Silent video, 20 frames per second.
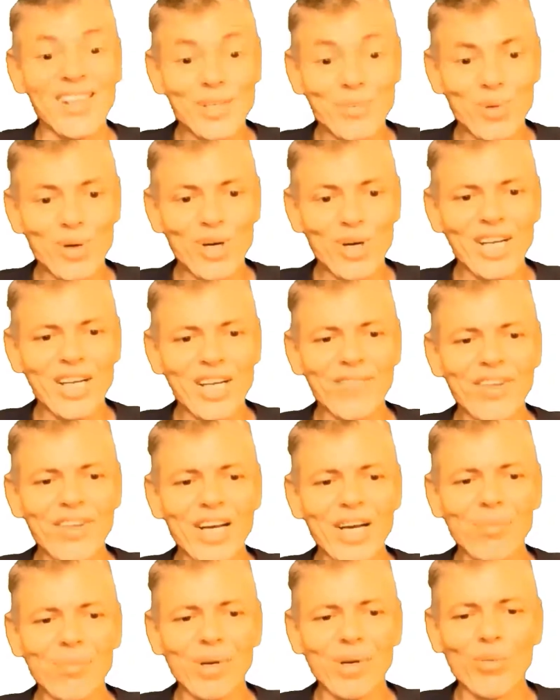This
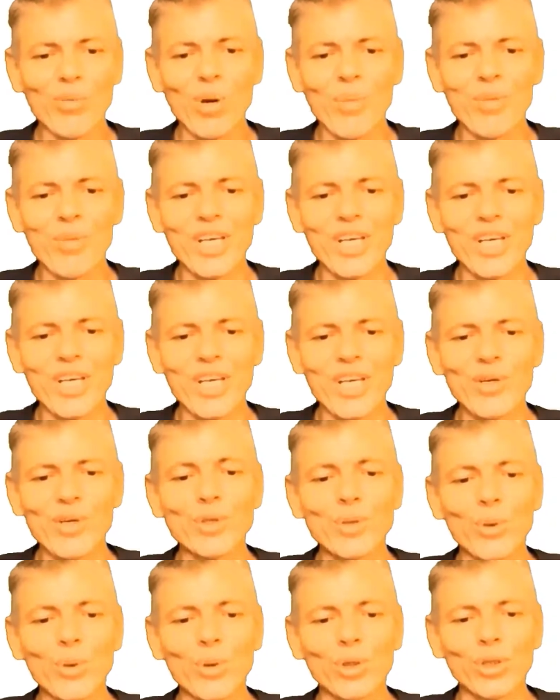boolean variable will be
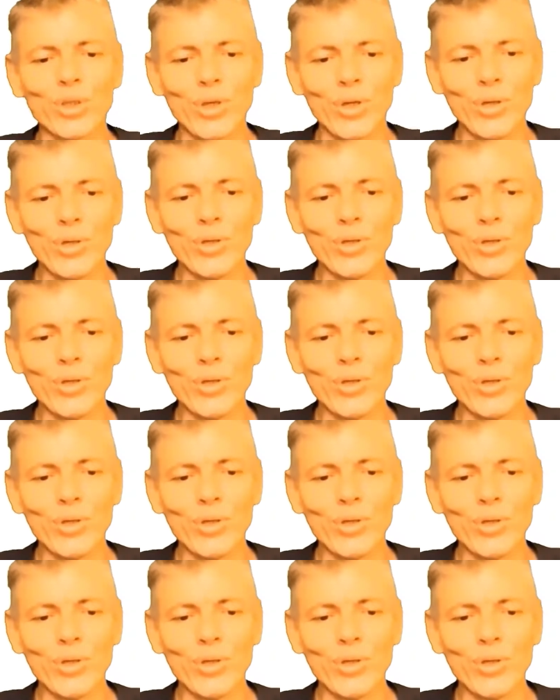used to store